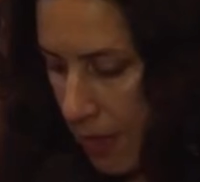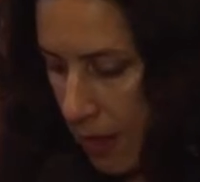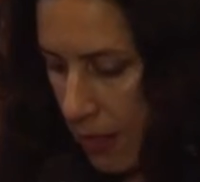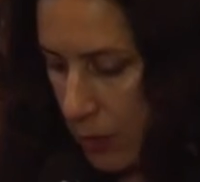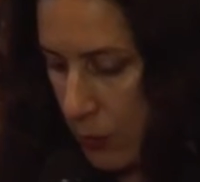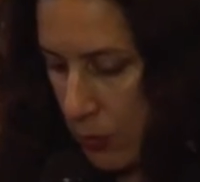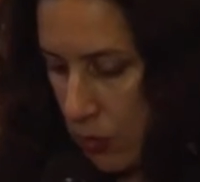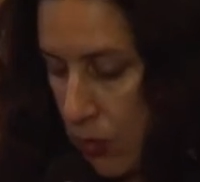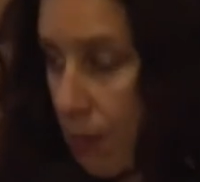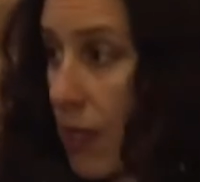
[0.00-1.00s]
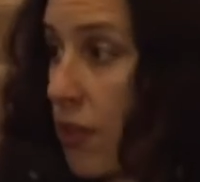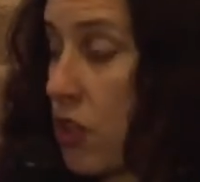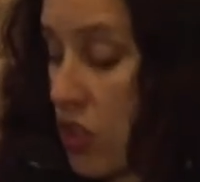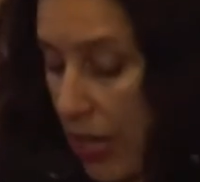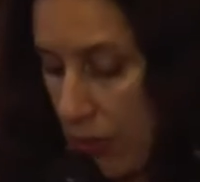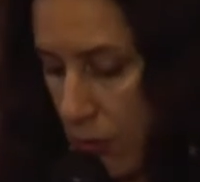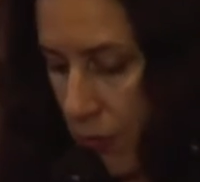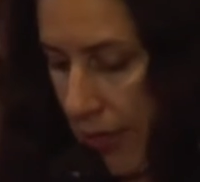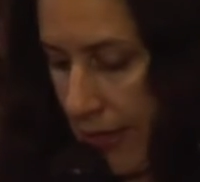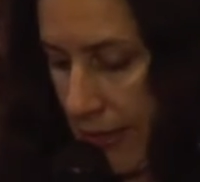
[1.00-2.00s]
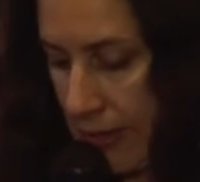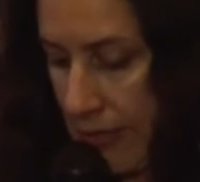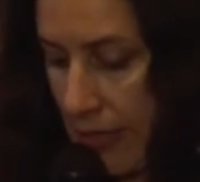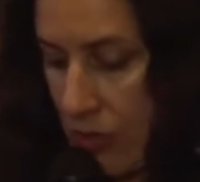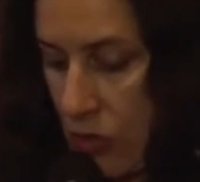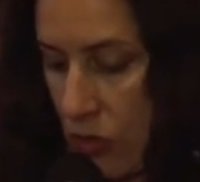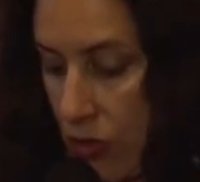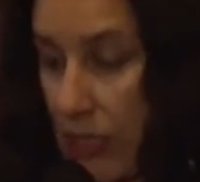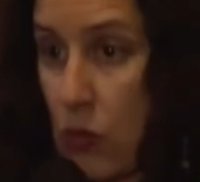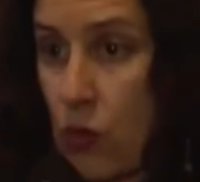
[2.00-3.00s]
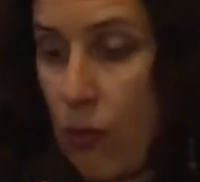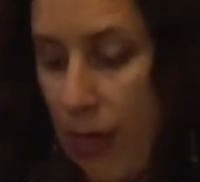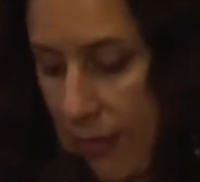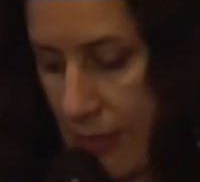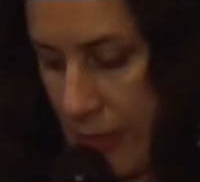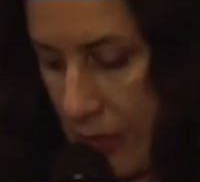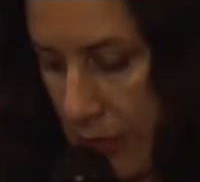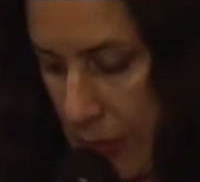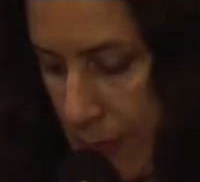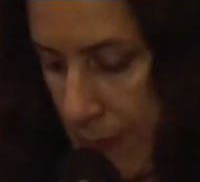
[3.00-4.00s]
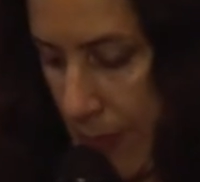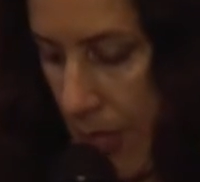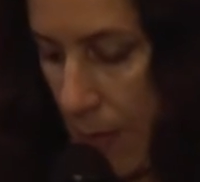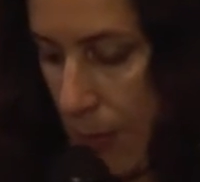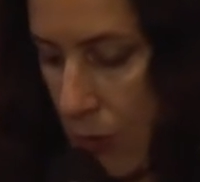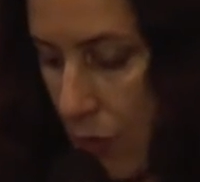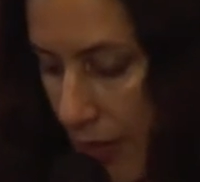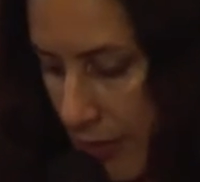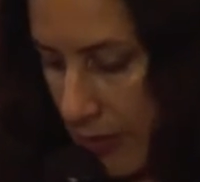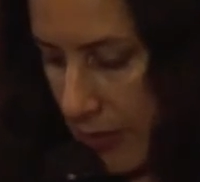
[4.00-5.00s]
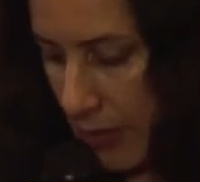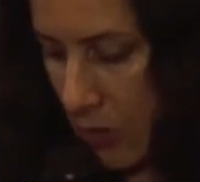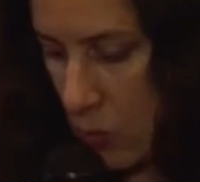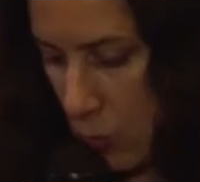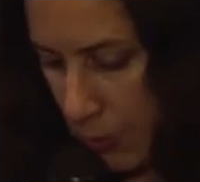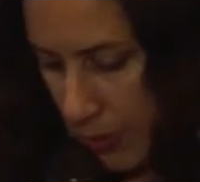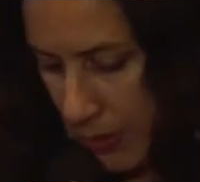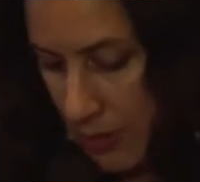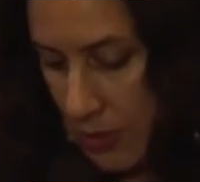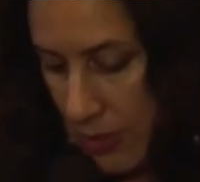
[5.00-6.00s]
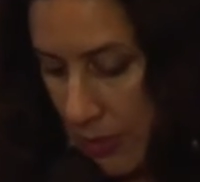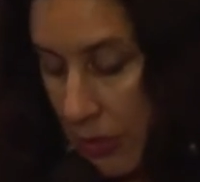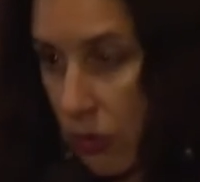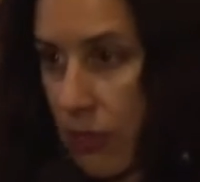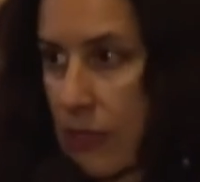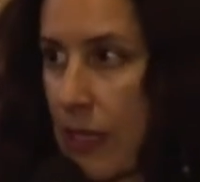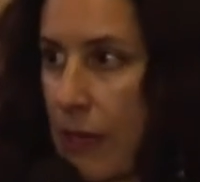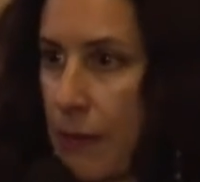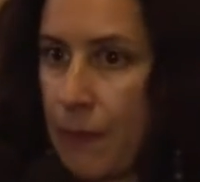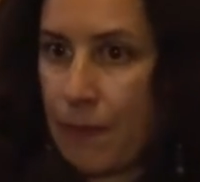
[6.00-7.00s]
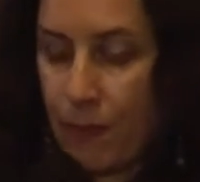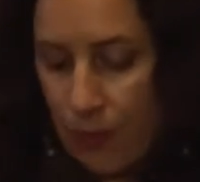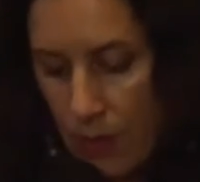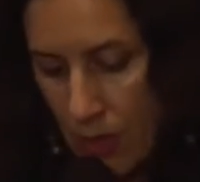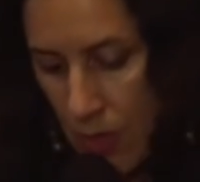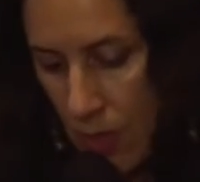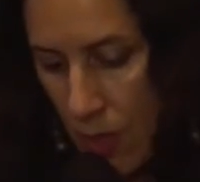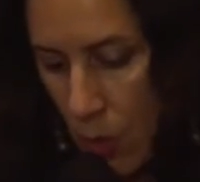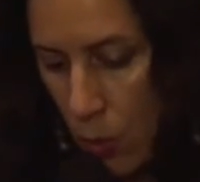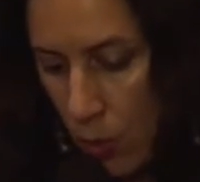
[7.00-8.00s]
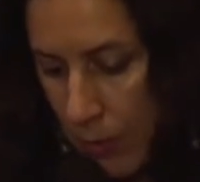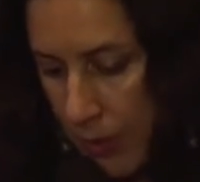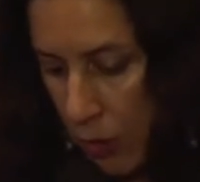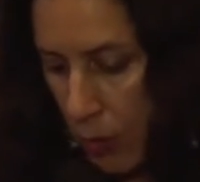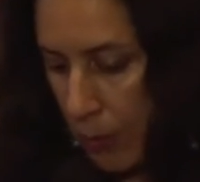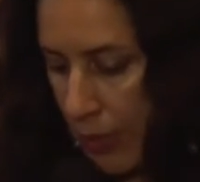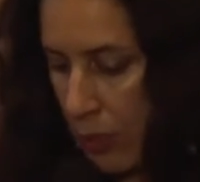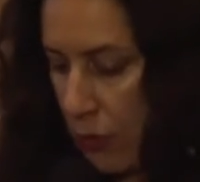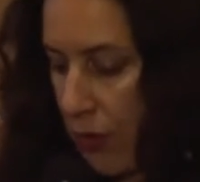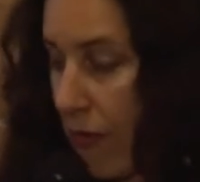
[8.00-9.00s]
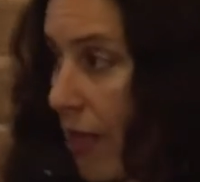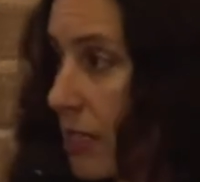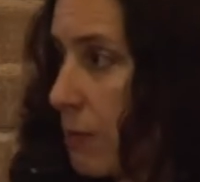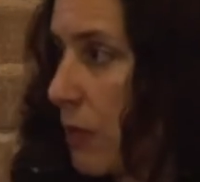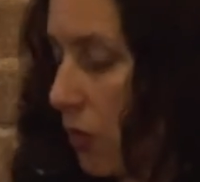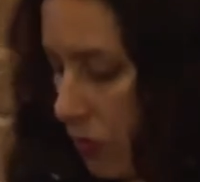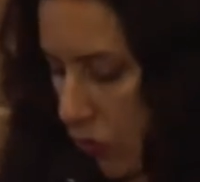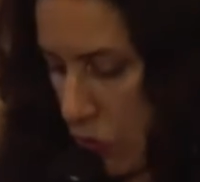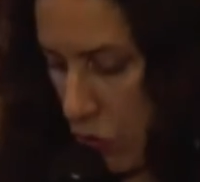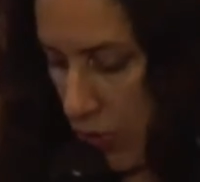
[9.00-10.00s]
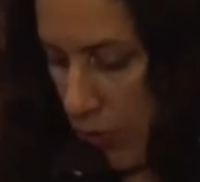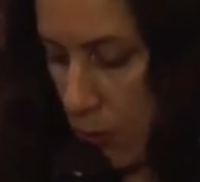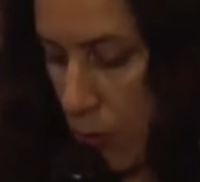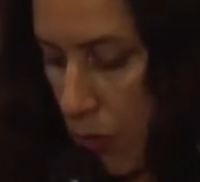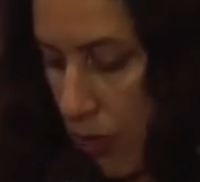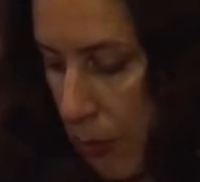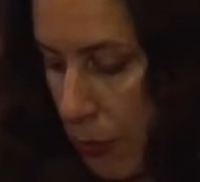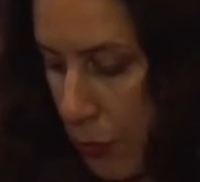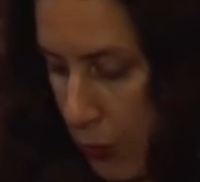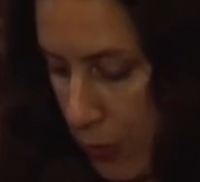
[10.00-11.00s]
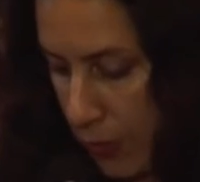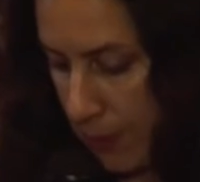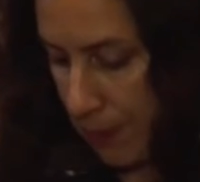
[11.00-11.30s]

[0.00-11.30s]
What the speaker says: I quote, "The general violence has decreased from last year, but violence against women is still increasing. Women complain of harassment on the street more than before.